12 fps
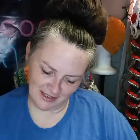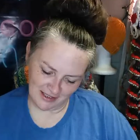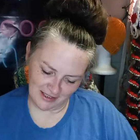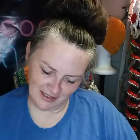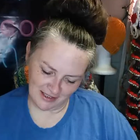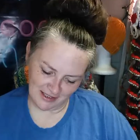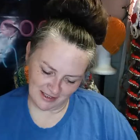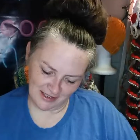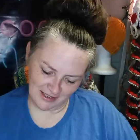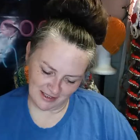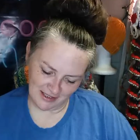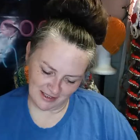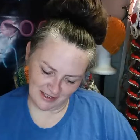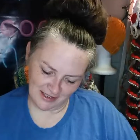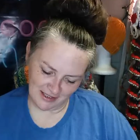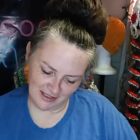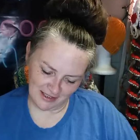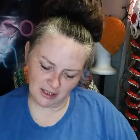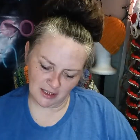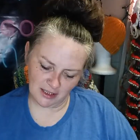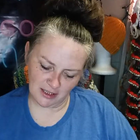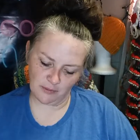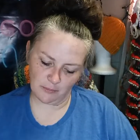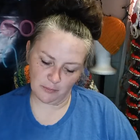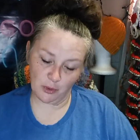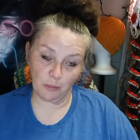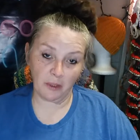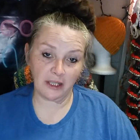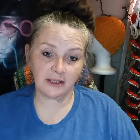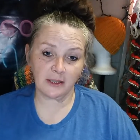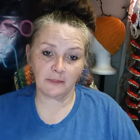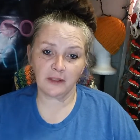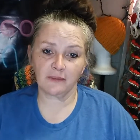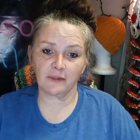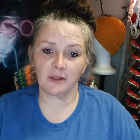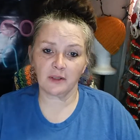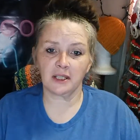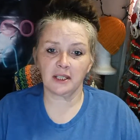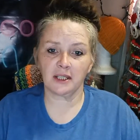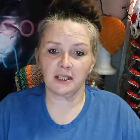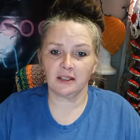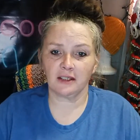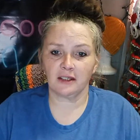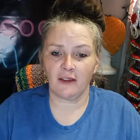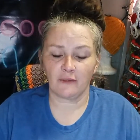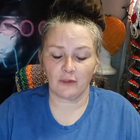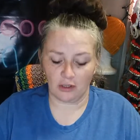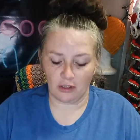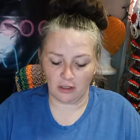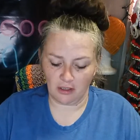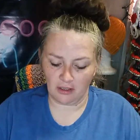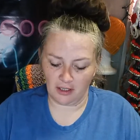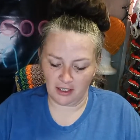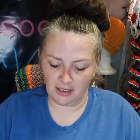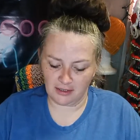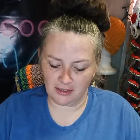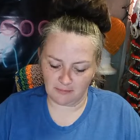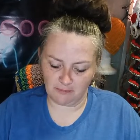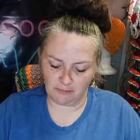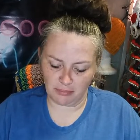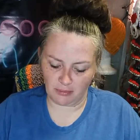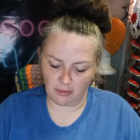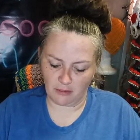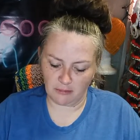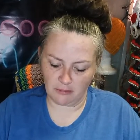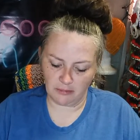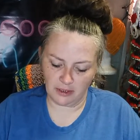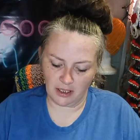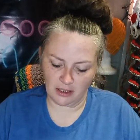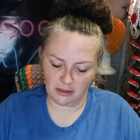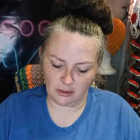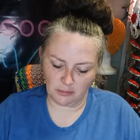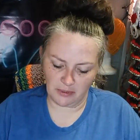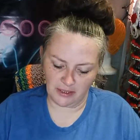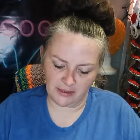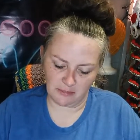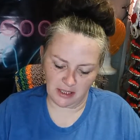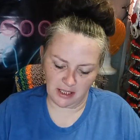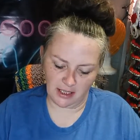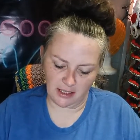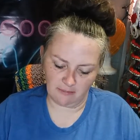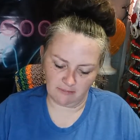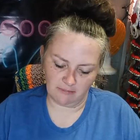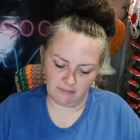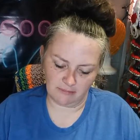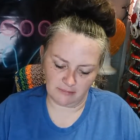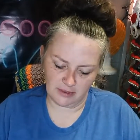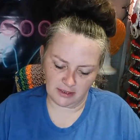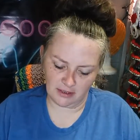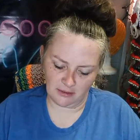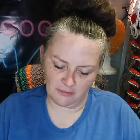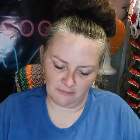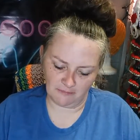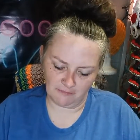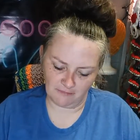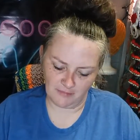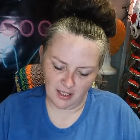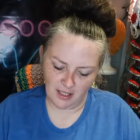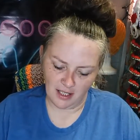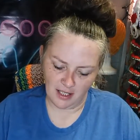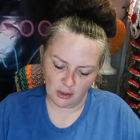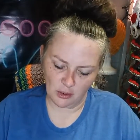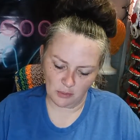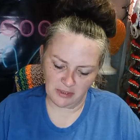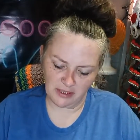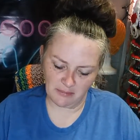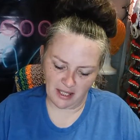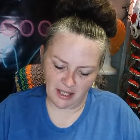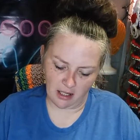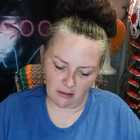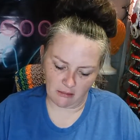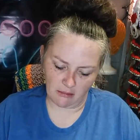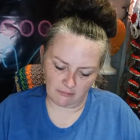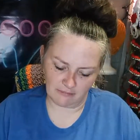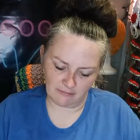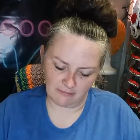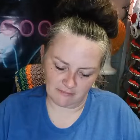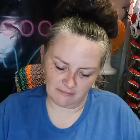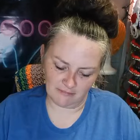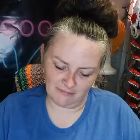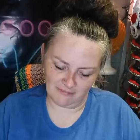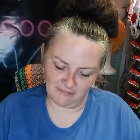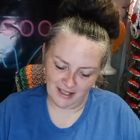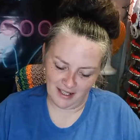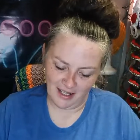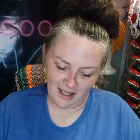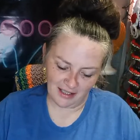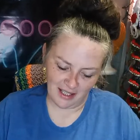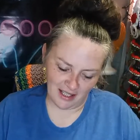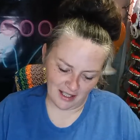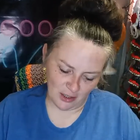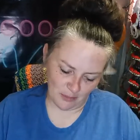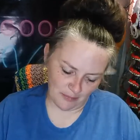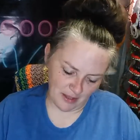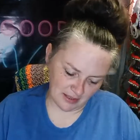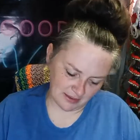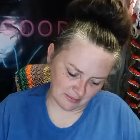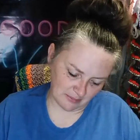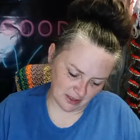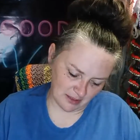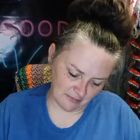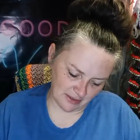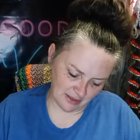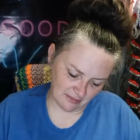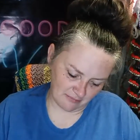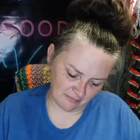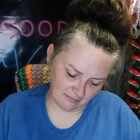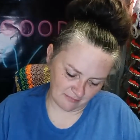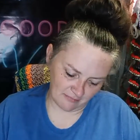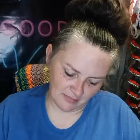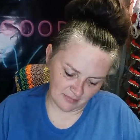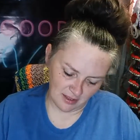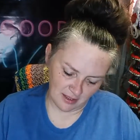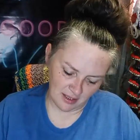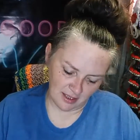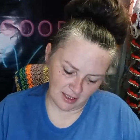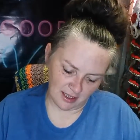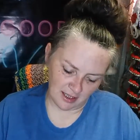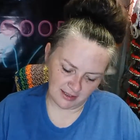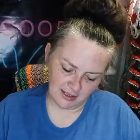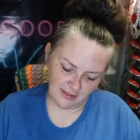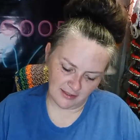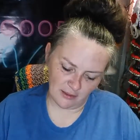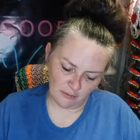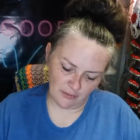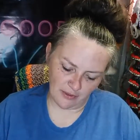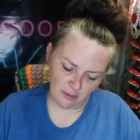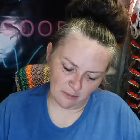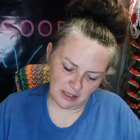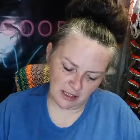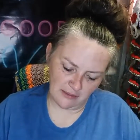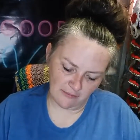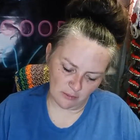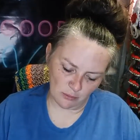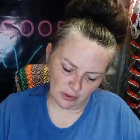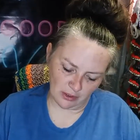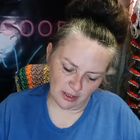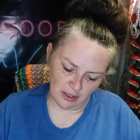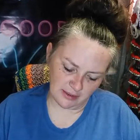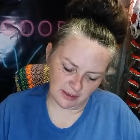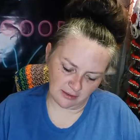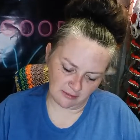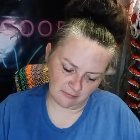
But unfortunately, like if you do buy something from me ever, it's probably got a little piece of me in it. So a little piece of my hair. Can't help that sometimes. gets in there without me even realizing.